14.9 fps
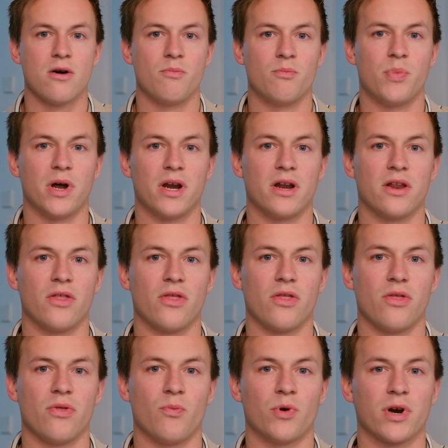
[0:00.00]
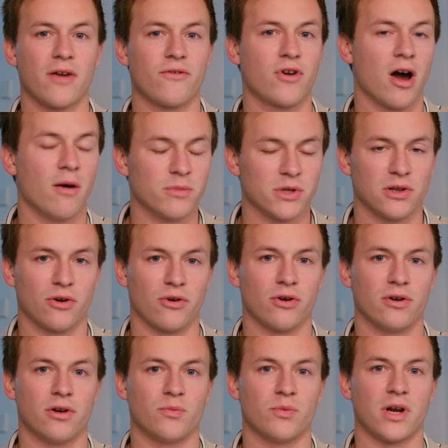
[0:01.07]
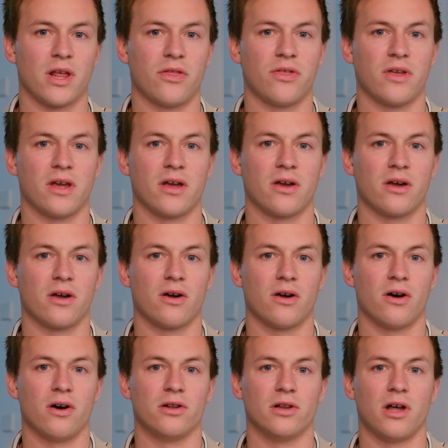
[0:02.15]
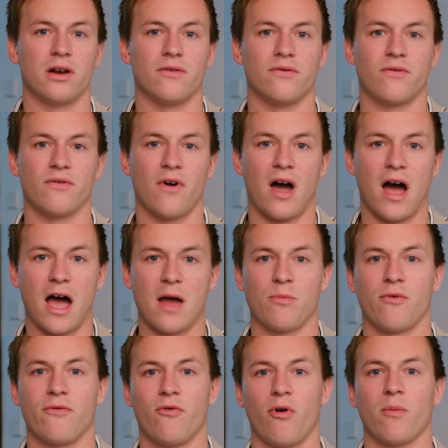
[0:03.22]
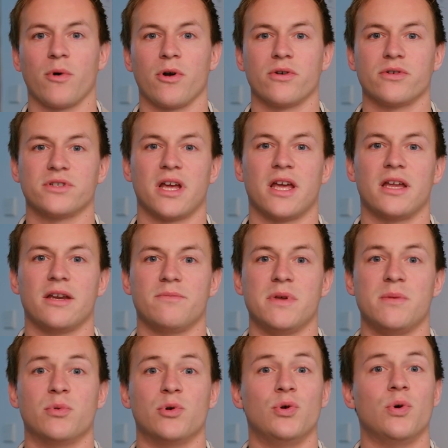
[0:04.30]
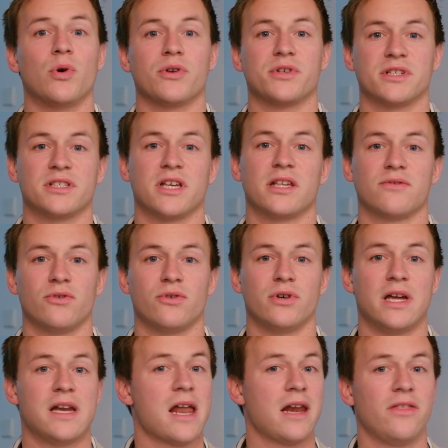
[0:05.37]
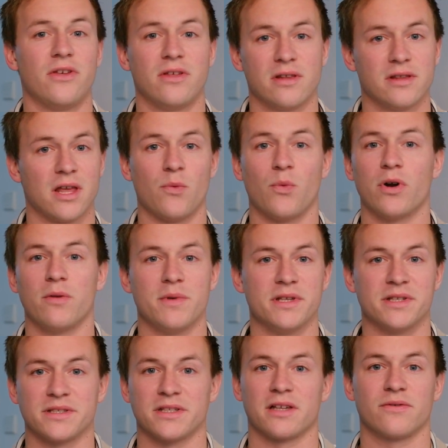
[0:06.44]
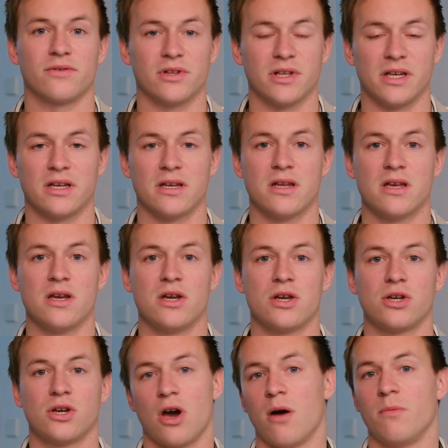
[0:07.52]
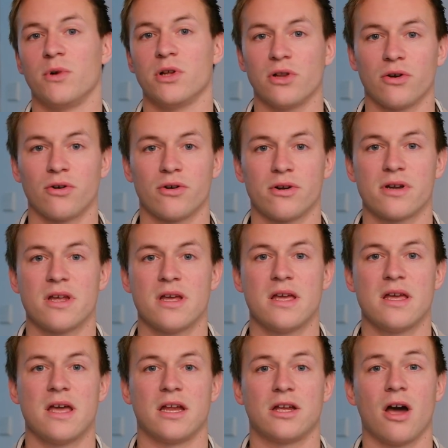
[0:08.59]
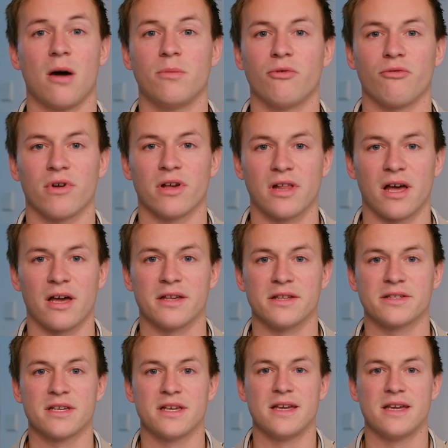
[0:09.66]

But what I've come to learn, and what I think a lot of high performers and people who are successful in anything that they want to be successful in come to learn and come to realize,